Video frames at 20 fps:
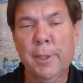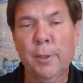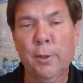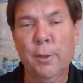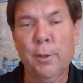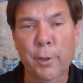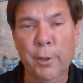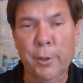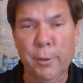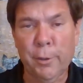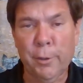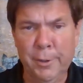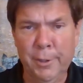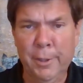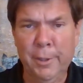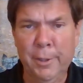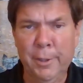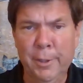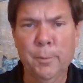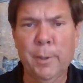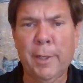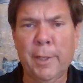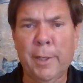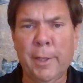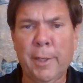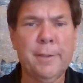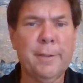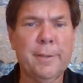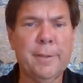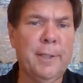loyalty when
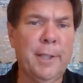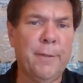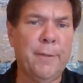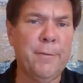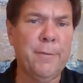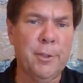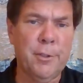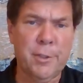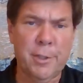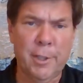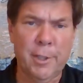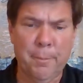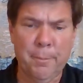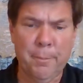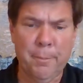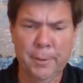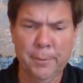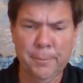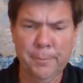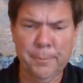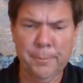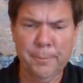it gives you something.